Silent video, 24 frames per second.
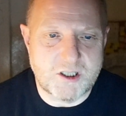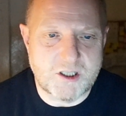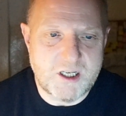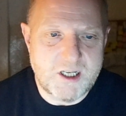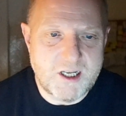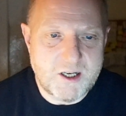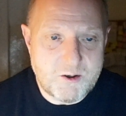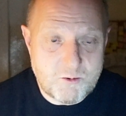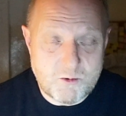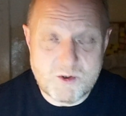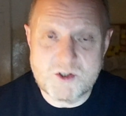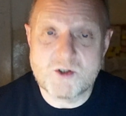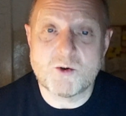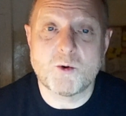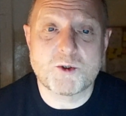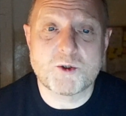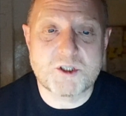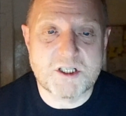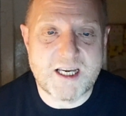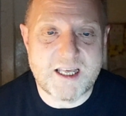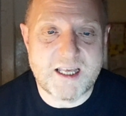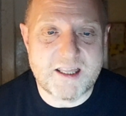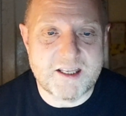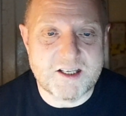was
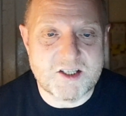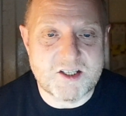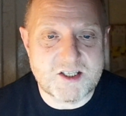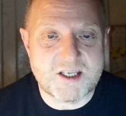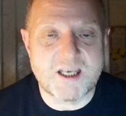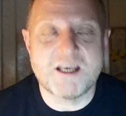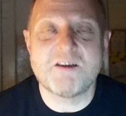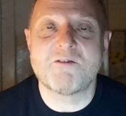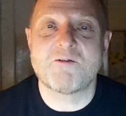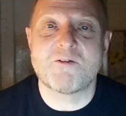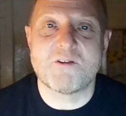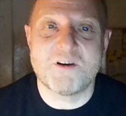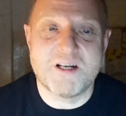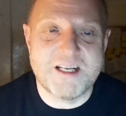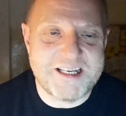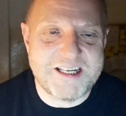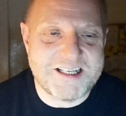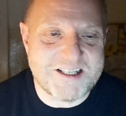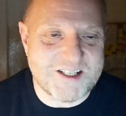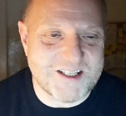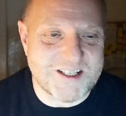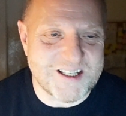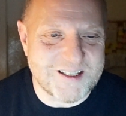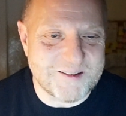altogether safer and
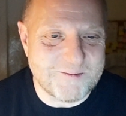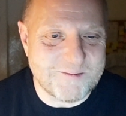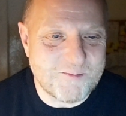easier.